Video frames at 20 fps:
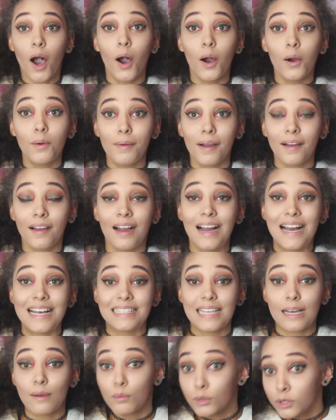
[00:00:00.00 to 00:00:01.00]
Oh my
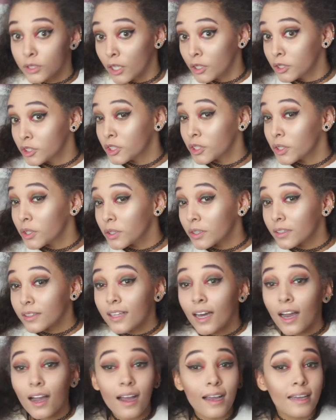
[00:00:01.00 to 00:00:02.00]
god, I'm so shook.
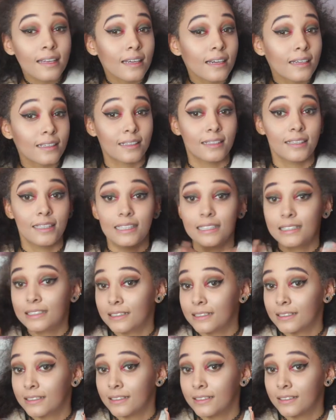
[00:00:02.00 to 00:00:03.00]
The eyeliner
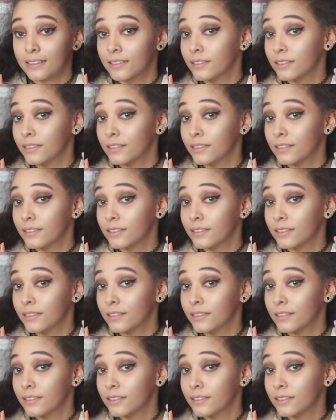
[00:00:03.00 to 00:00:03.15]
is,